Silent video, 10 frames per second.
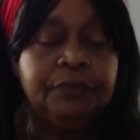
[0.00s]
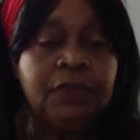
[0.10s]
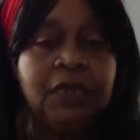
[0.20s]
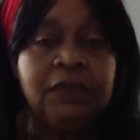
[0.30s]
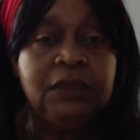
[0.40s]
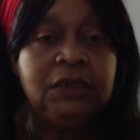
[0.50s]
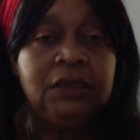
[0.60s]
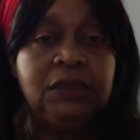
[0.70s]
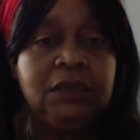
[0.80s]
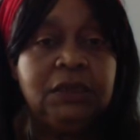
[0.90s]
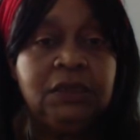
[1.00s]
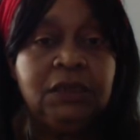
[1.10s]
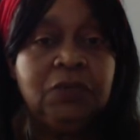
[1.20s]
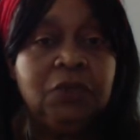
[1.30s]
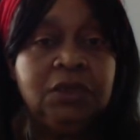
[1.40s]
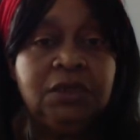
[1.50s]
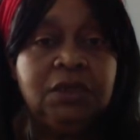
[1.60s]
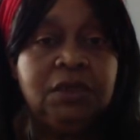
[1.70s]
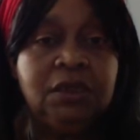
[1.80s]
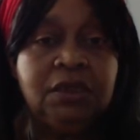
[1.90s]
I just didn't understand why she
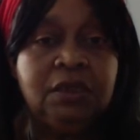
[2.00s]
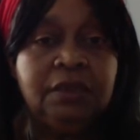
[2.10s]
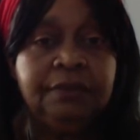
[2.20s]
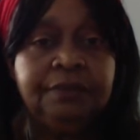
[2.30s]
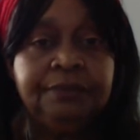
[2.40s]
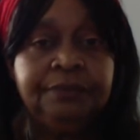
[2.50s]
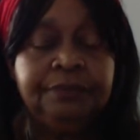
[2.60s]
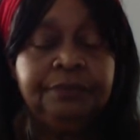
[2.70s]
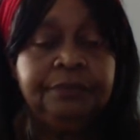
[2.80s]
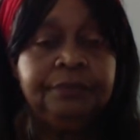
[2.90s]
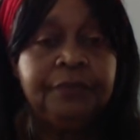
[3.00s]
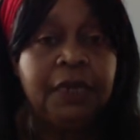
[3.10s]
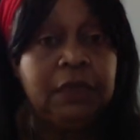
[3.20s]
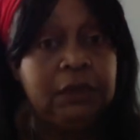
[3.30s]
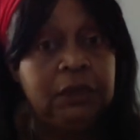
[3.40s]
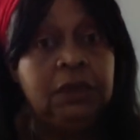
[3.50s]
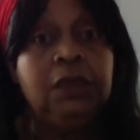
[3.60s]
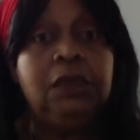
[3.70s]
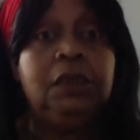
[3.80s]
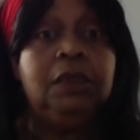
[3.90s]
said that. I
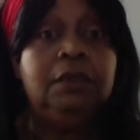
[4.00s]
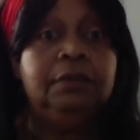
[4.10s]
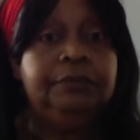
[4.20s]
understand now.